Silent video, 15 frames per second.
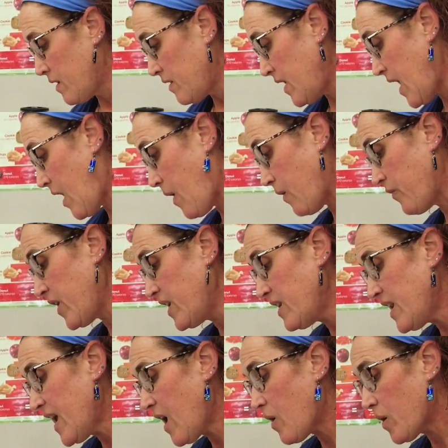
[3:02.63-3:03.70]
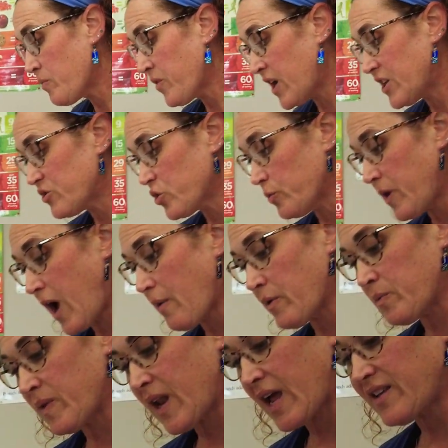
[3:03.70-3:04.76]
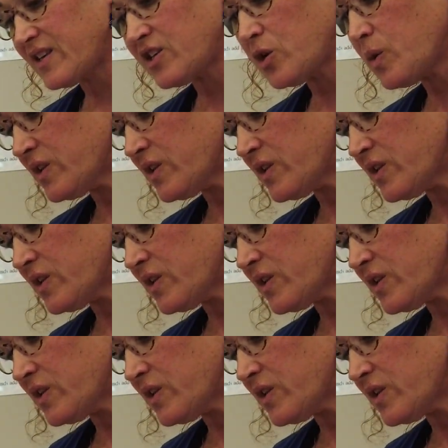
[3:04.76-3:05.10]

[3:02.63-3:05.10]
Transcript: Now, right now I'm running into a problem, and you know